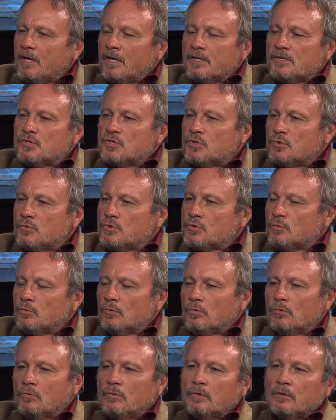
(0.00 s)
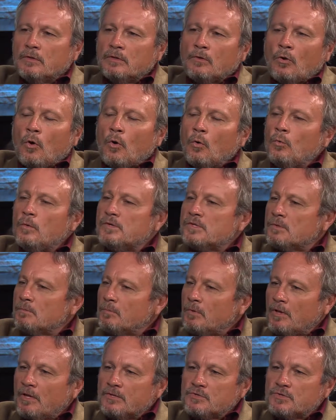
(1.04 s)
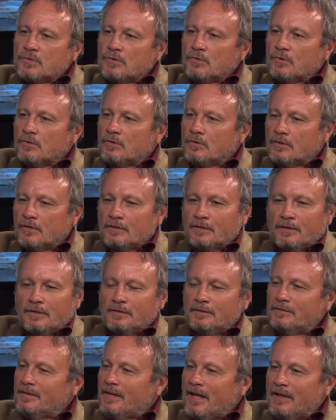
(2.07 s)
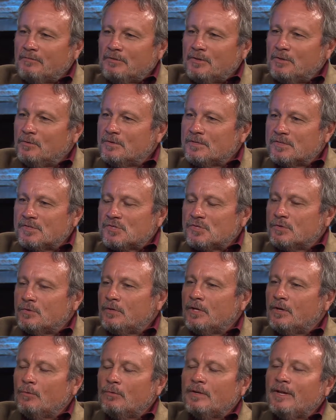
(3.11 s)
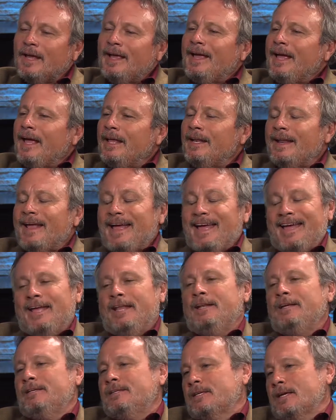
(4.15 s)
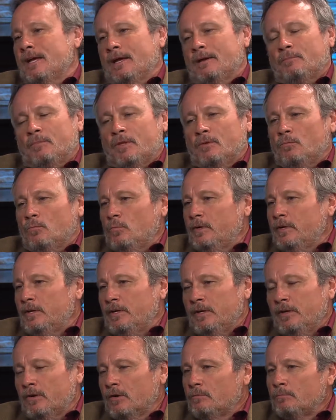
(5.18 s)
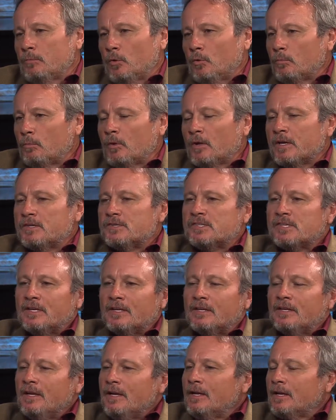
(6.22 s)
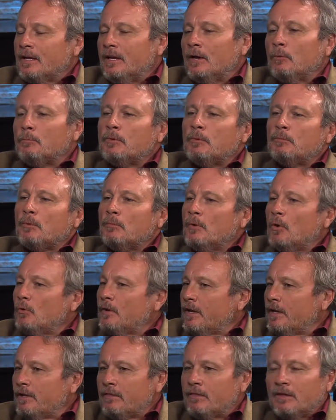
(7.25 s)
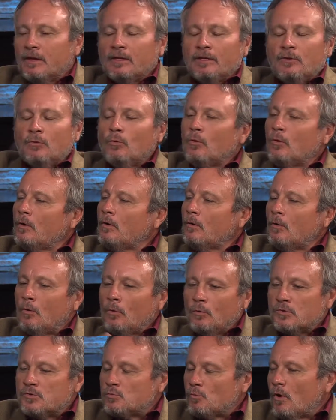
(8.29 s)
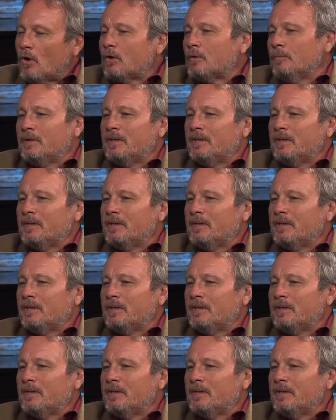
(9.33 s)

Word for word: as usual, always a pleasure uh, having you in studio, and, and any time that we here at Polk Place can, can help you promote anything, you're always welcome in